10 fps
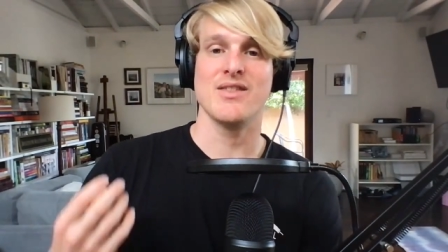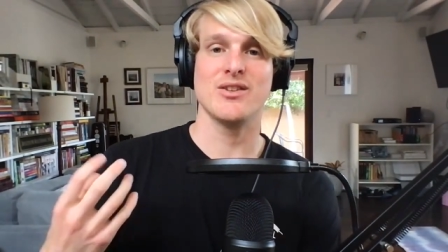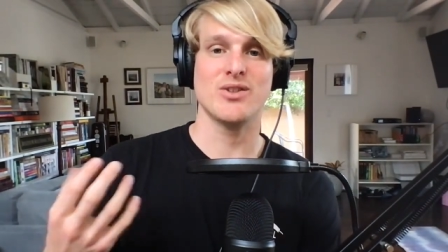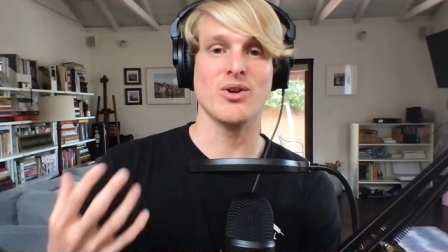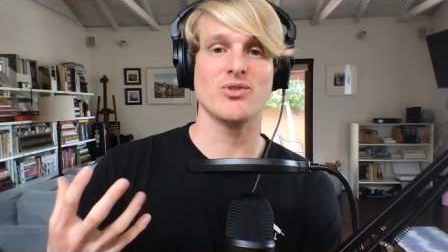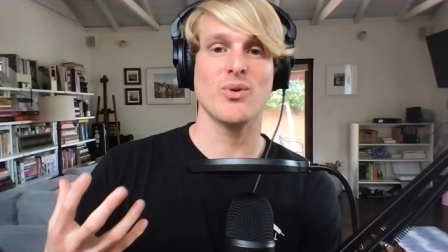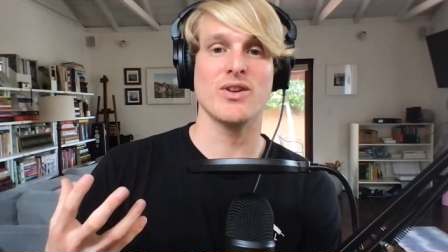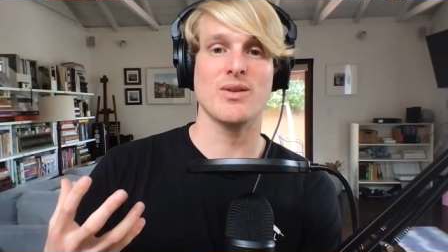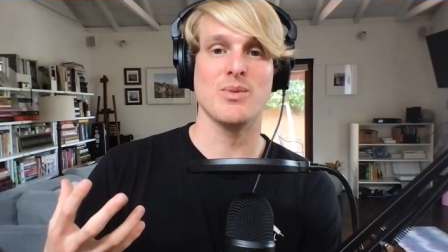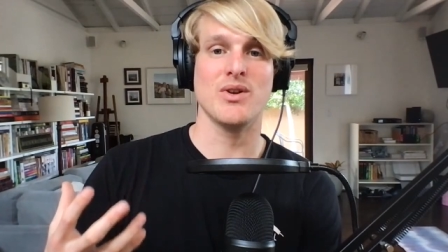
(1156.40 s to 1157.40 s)
the
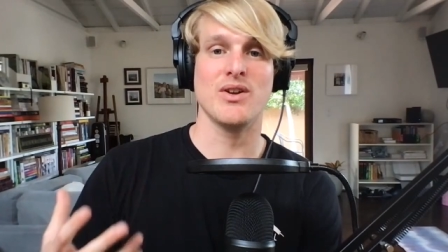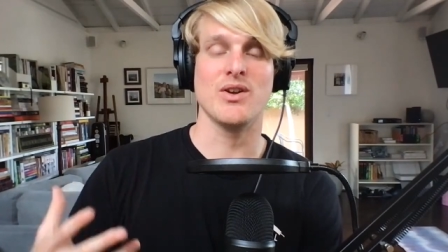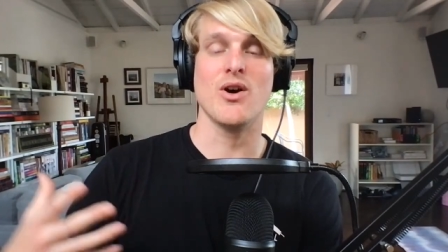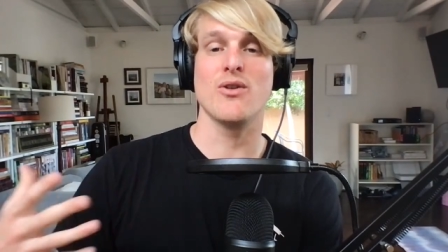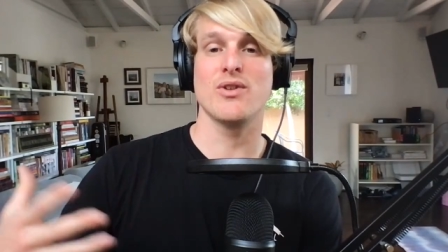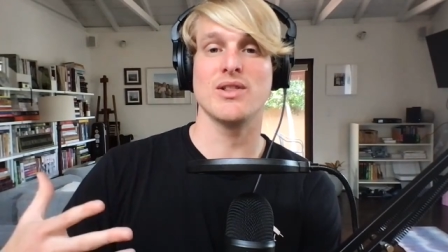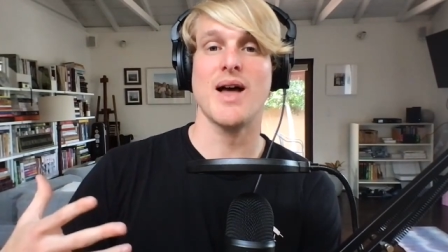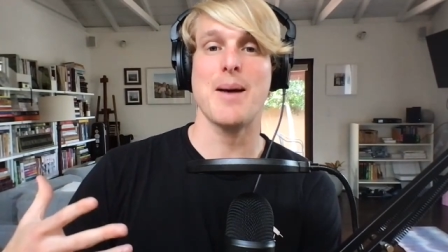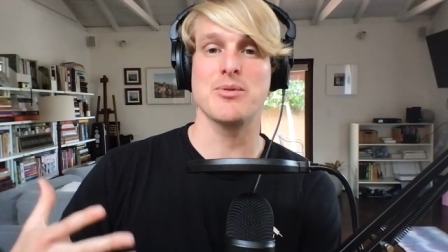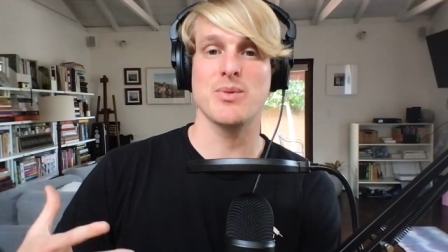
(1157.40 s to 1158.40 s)
Dogecoin community
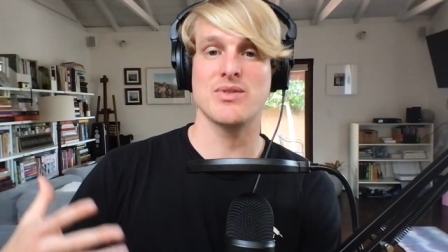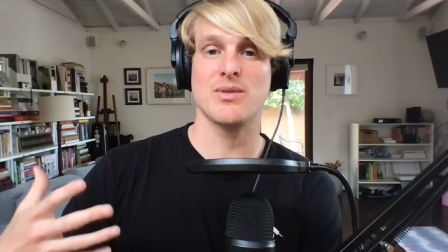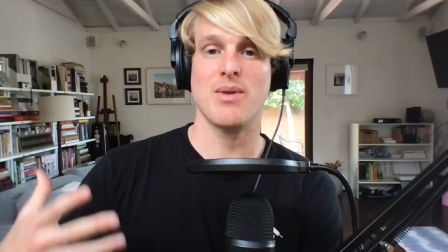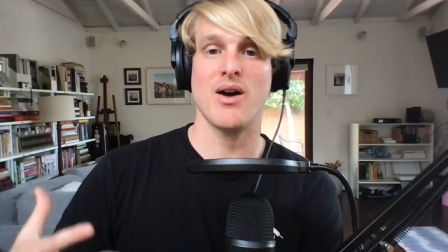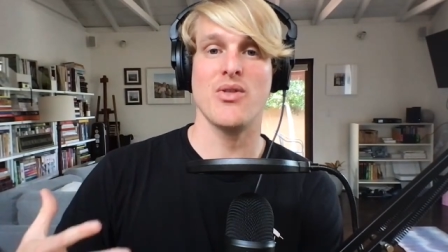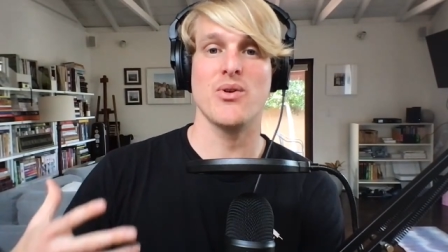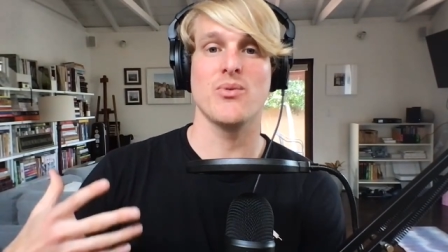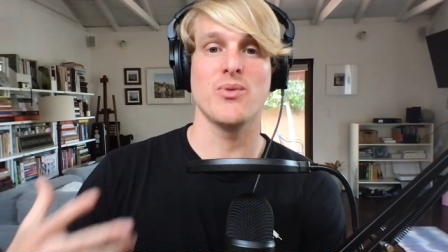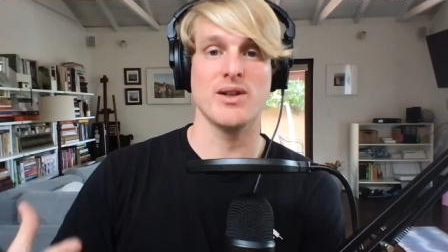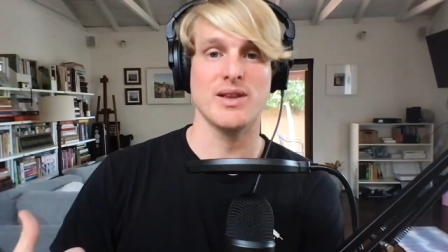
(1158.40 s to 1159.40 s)
overlaps with some other
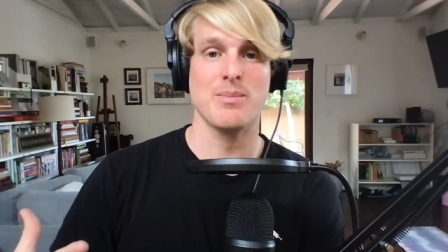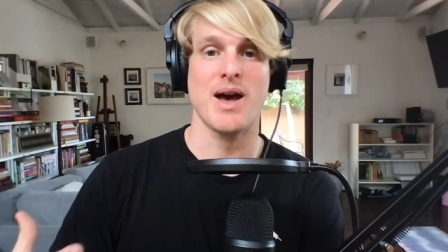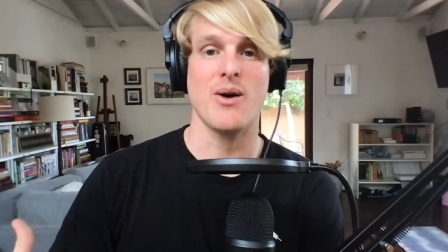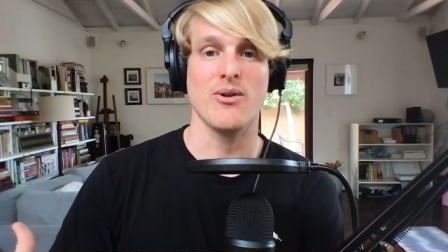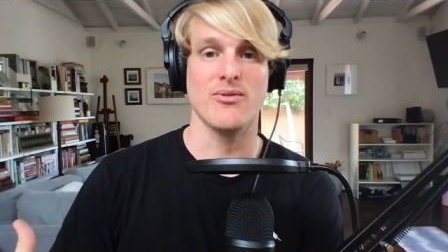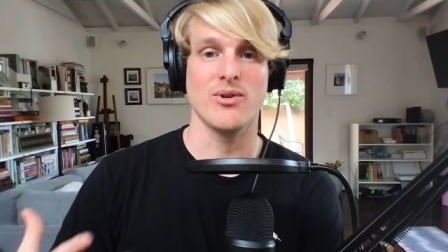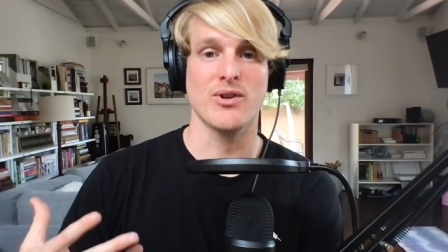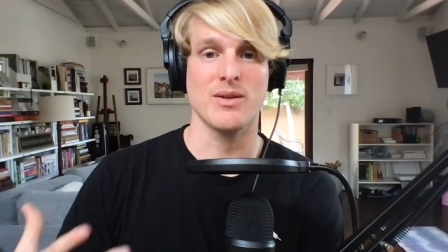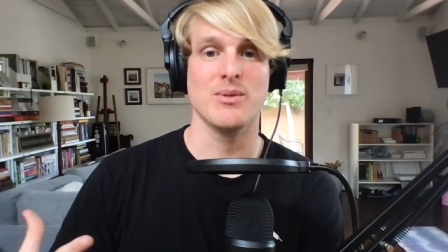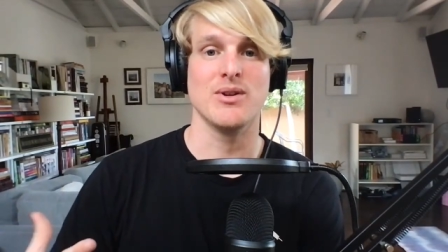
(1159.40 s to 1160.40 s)
really powerful
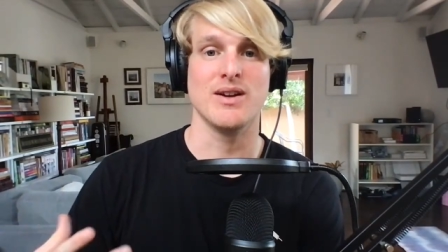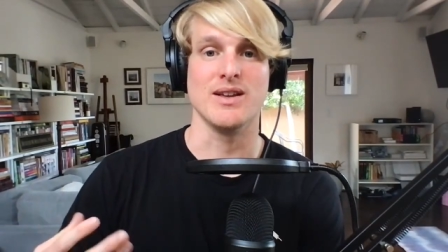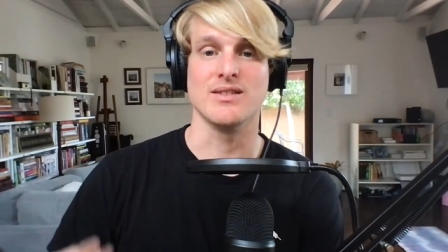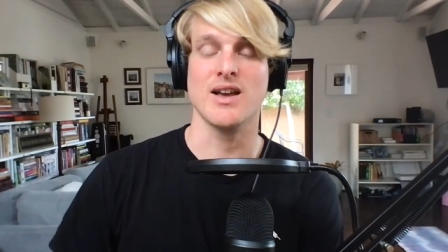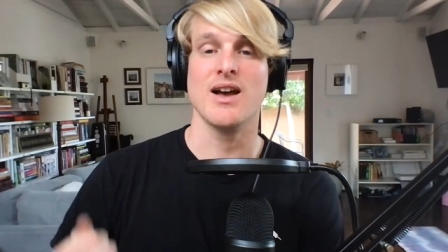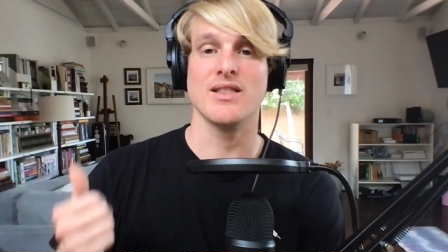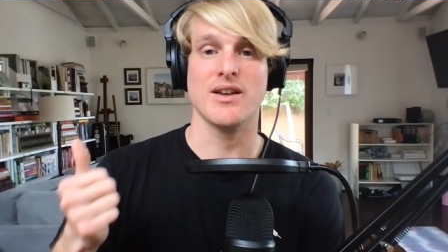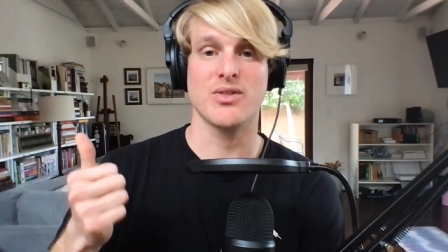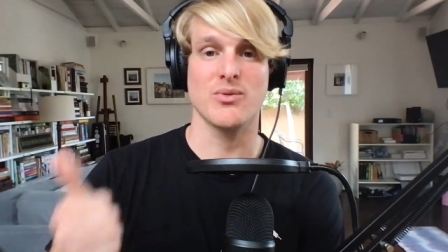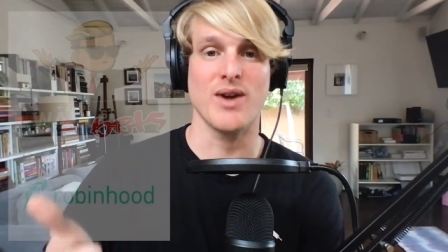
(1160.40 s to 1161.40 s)
communities
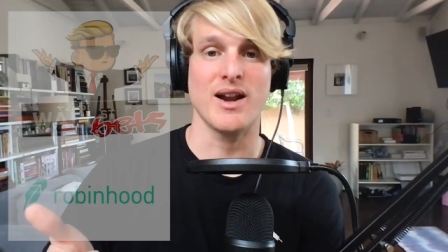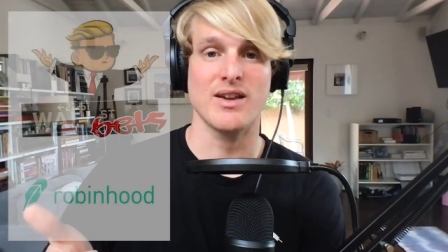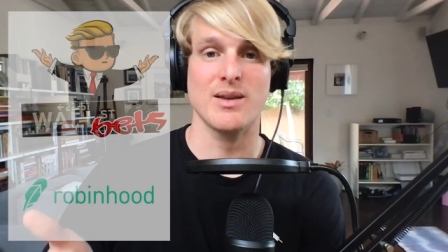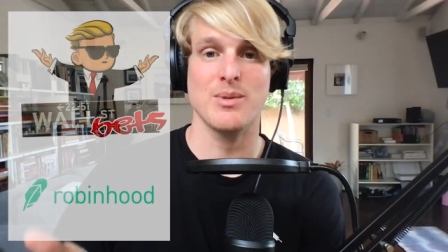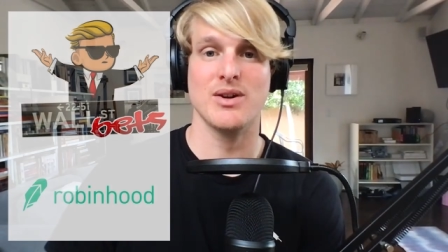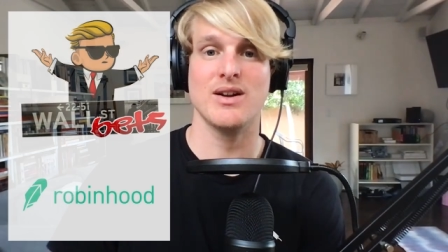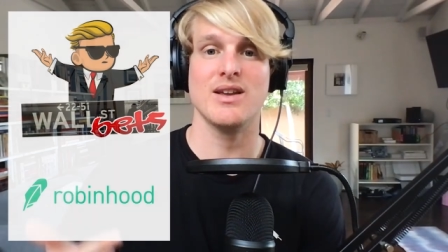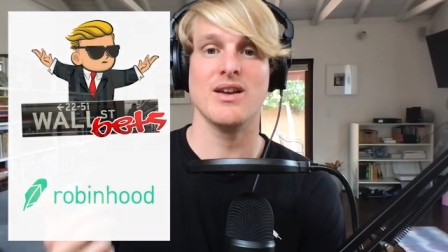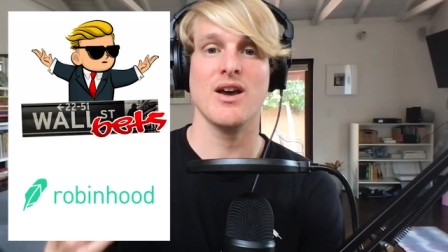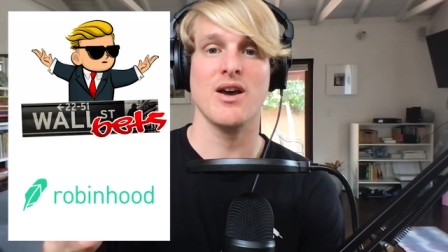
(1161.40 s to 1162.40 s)
like the Reddit
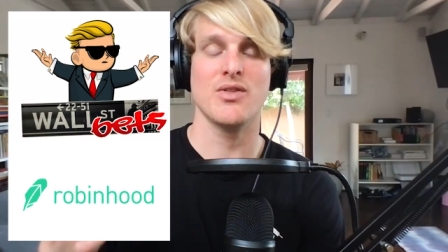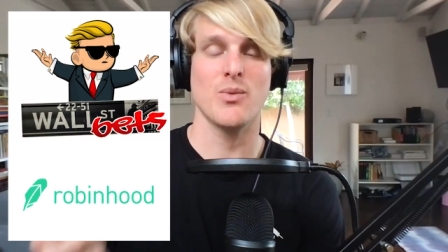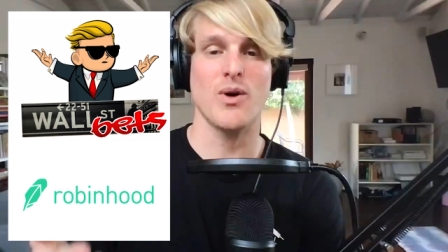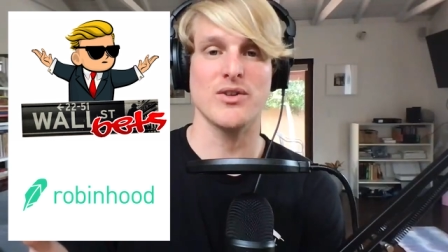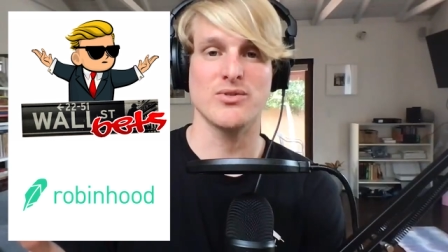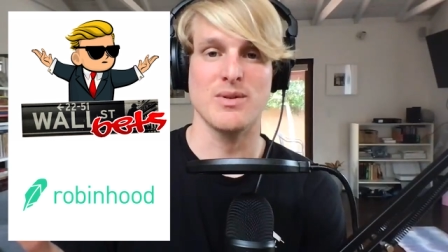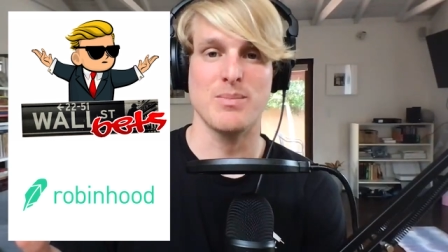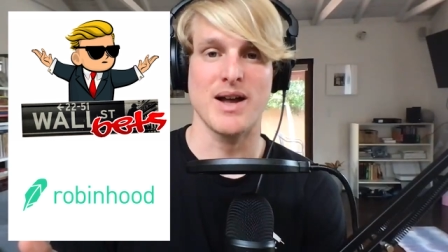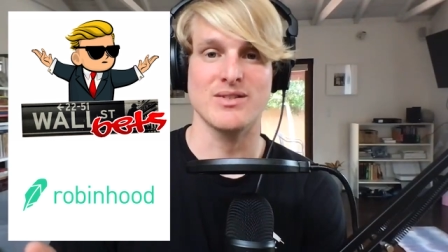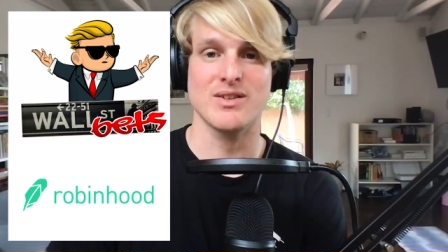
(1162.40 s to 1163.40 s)
community, the Wall Street
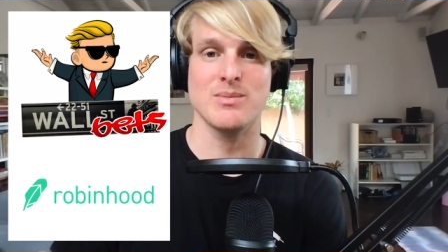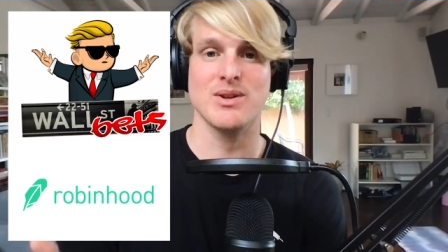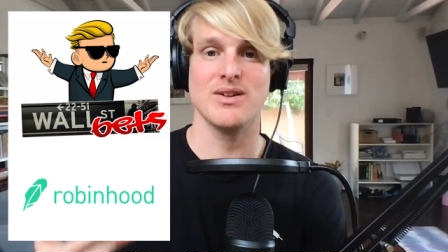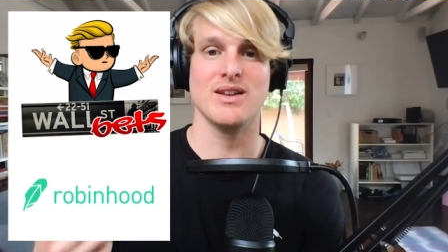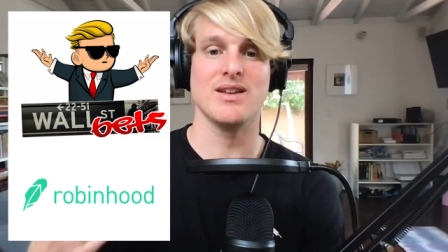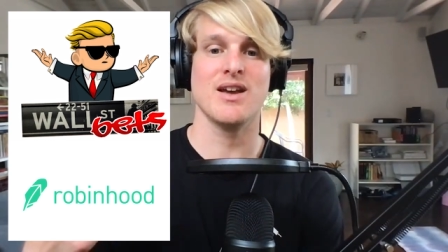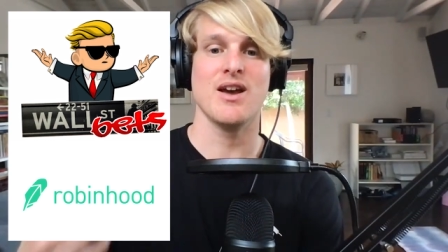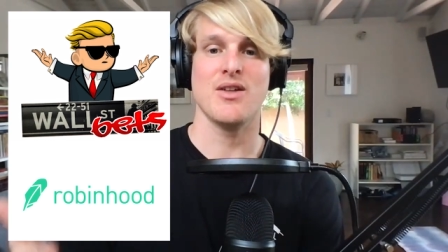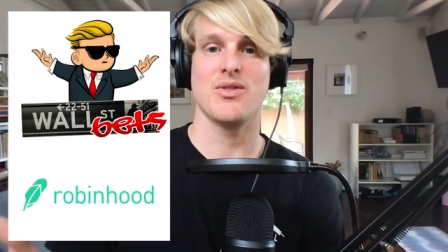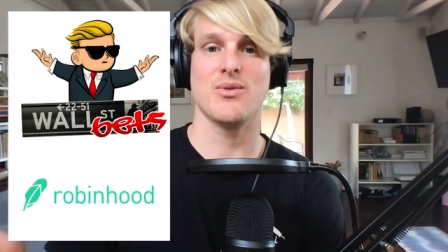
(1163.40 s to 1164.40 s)
Bets community,
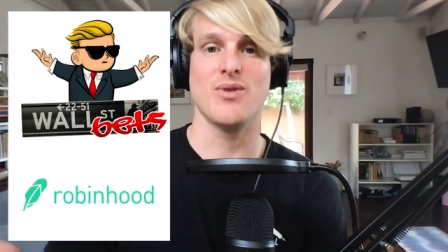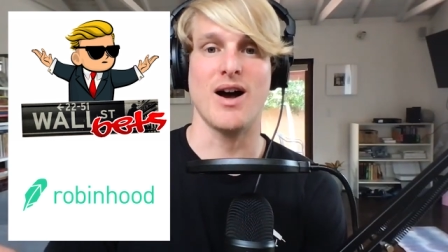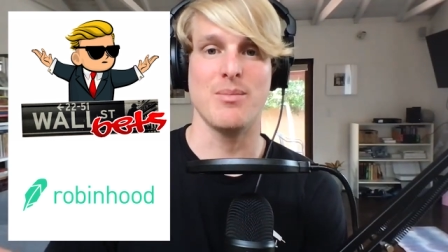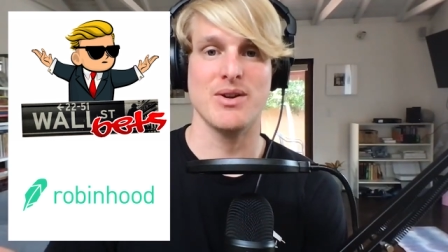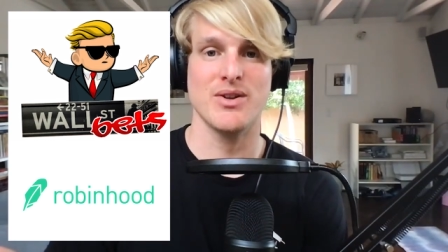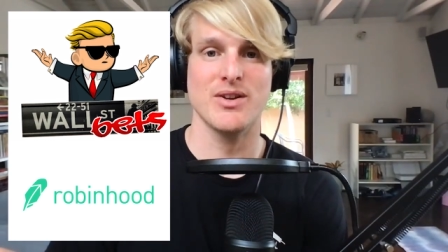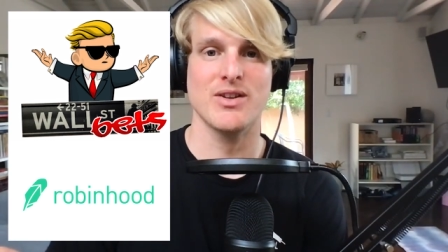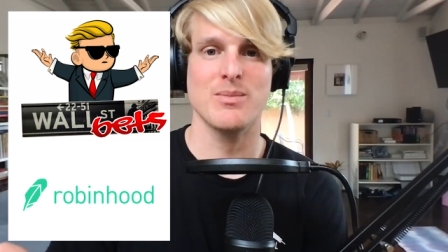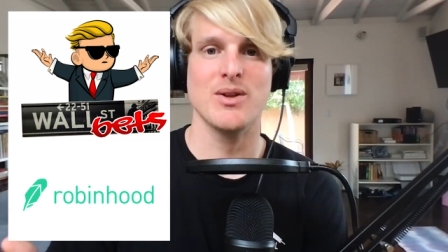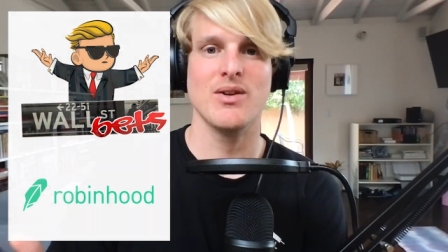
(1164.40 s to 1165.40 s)
the Robinhood
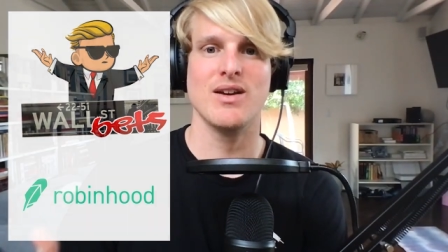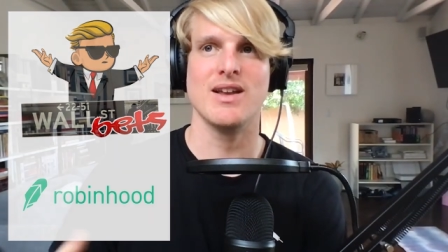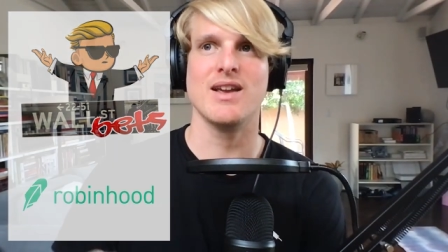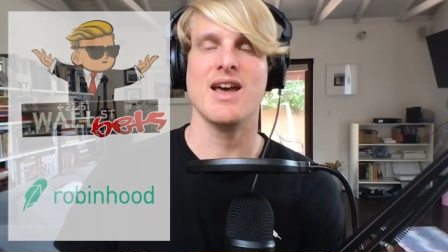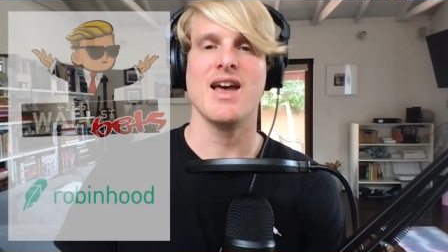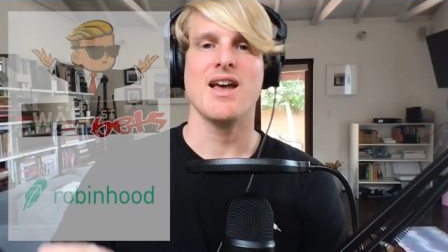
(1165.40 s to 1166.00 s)
community.